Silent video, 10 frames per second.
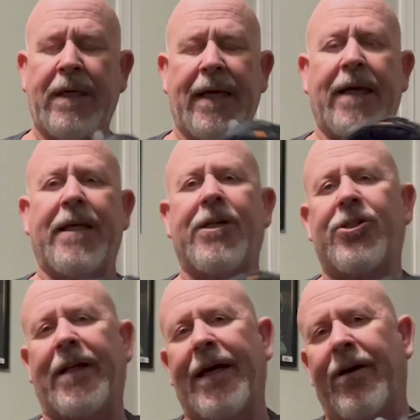And
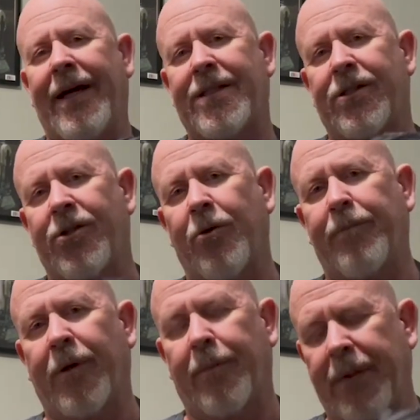each layer has its own
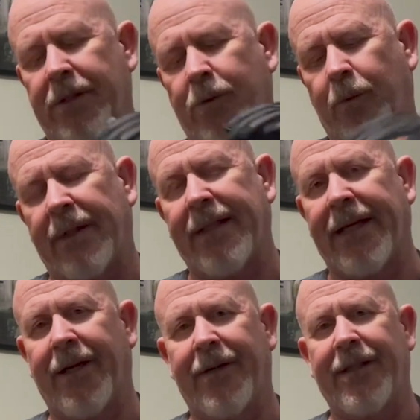purpose. One
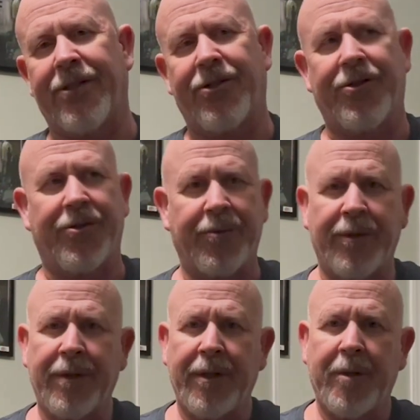layer is to
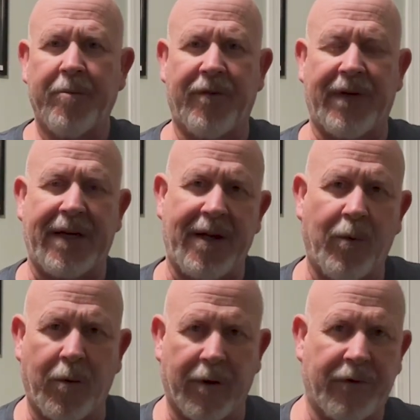prevent any
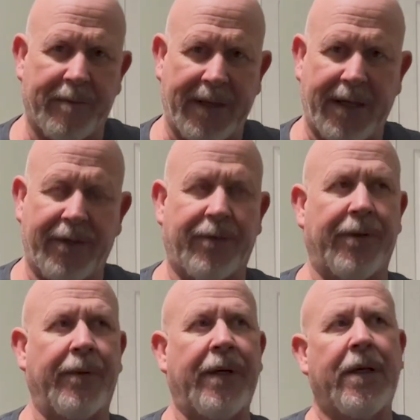water from getting
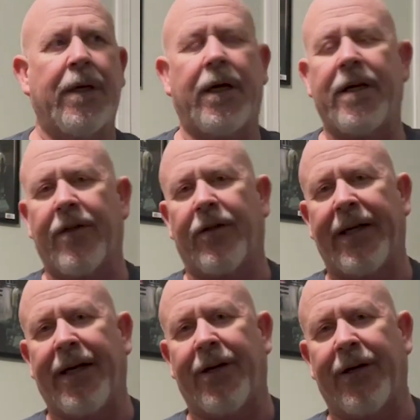through. Another
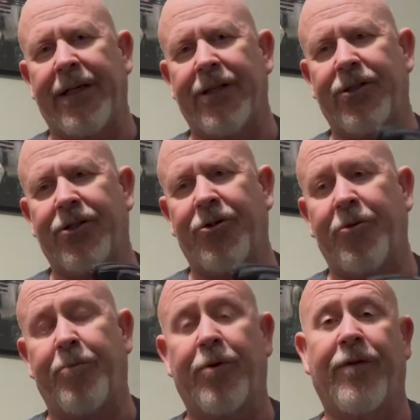layer is
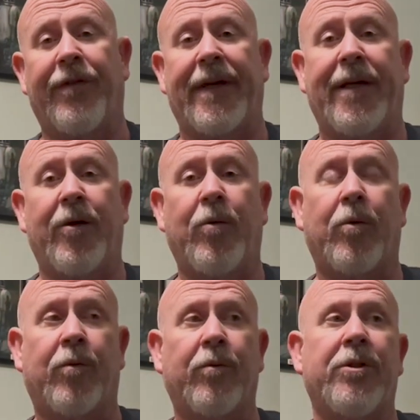to prevent
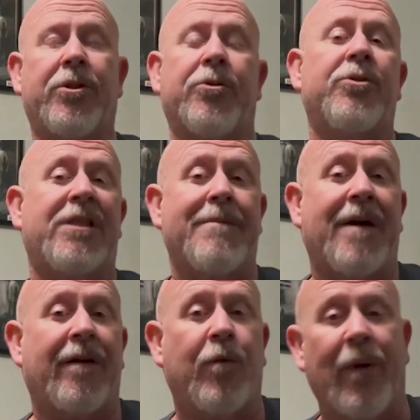or reduce the
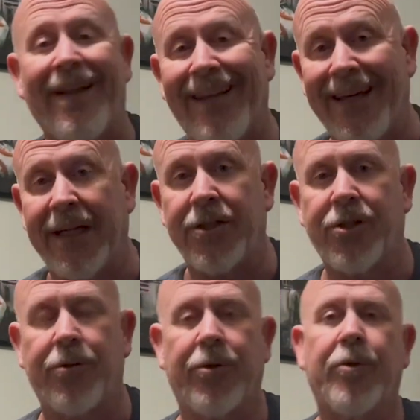amount of wind that gets
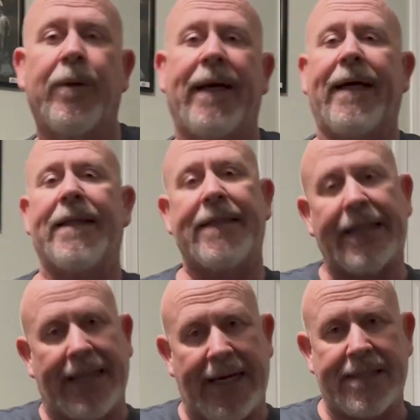through. And then the
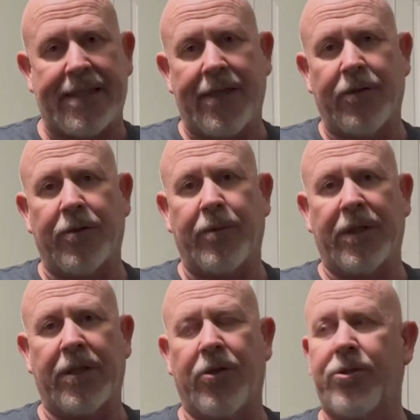last layer, the
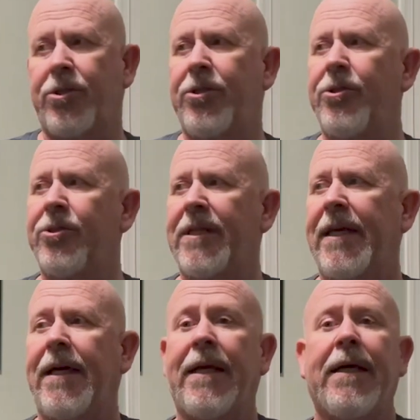one closest to your
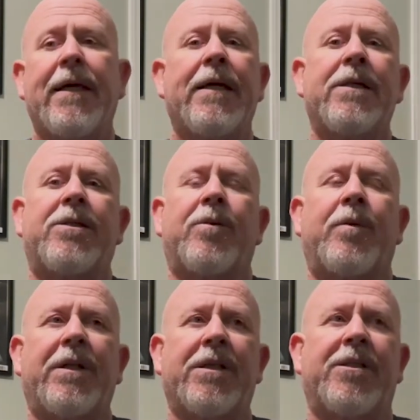skin, is the
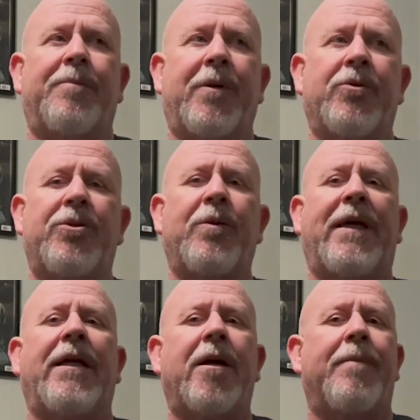one that's supposed to
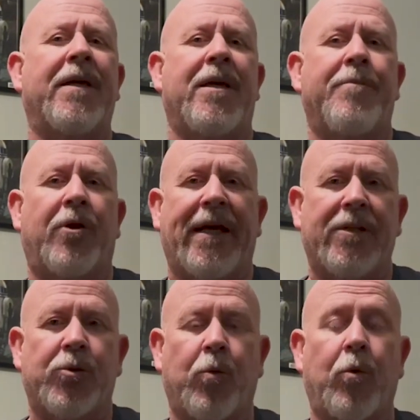heat up and keep your
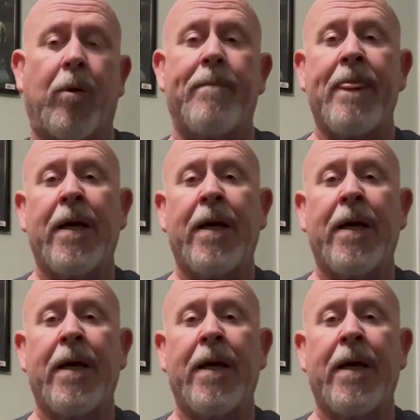hands warm.